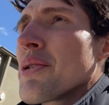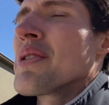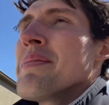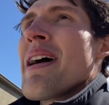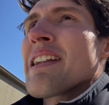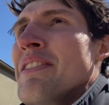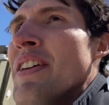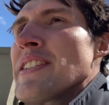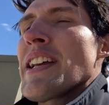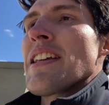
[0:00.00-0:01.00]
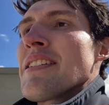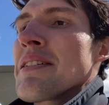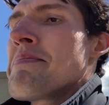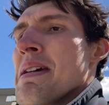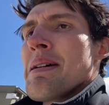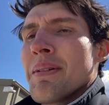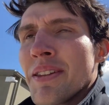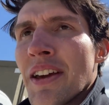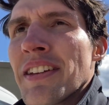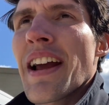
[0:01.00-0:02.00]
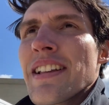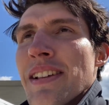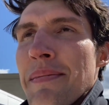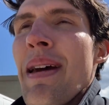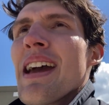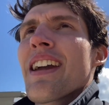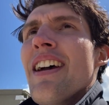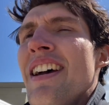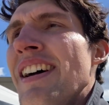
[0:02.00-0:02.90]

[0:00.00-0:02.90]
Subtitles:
cornerback and feels like he can compete when all the other guys come back,